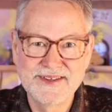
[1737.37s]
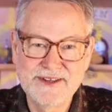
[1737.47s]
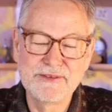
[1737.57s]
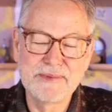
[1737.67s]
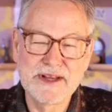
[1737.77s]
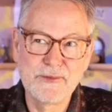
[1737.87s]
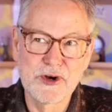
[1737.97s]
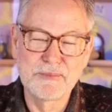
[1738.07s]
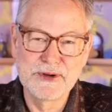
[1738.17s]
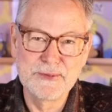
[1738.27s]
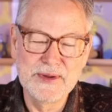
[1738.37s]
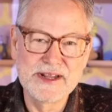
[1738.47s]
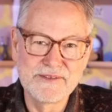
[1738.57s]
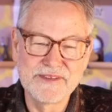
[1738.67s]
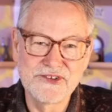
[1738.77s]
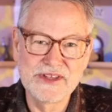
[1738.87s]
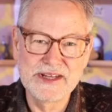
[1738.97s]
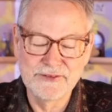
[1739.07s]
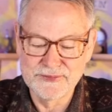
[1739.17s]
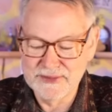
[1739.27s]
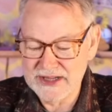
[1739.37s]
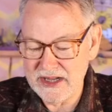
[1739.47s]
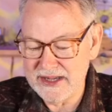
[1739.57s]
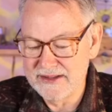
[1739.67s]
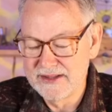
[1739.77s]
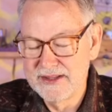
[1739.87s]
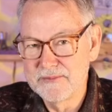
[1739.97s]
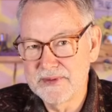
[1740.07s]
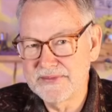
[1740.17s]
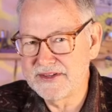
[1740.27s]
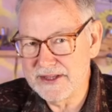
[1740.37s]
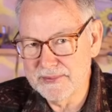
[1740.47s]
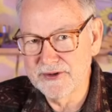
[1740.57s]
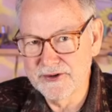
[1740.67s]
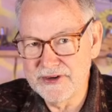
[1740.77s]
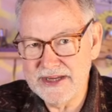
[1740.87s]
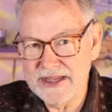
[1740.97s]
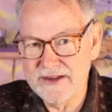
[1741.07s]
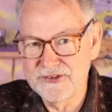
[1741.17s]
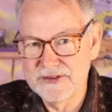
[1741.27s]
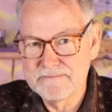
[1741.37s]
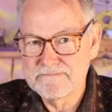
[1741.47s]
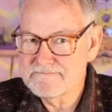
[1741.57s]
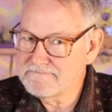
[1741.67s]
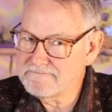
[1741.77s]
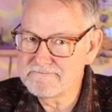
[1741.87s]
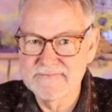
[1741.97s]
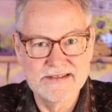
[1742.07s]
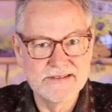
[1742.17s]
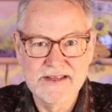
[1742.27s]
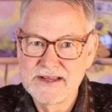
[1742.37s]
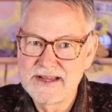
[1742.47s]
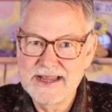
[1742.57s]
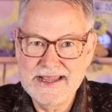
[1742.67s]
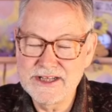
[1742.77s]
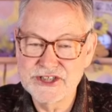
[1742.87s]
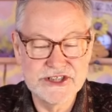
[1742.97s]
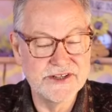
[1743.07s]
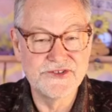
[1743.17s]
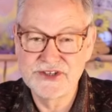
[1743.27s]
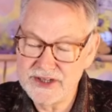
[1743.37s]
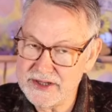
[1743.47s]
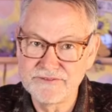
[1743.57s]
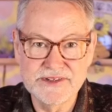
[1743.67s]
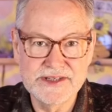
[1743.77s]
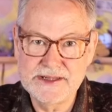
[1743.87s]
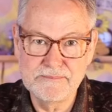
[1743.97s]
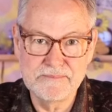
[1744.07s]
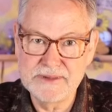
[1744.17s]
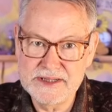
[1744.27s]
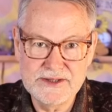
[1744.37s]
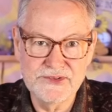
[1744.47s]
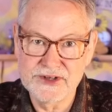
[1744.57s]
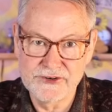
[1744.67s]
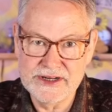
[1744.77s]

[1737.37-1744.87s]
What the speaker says: it would probably work pretty well if the ceiling was pretty high. But the typical greenhouse, it's just tough to keep bees in a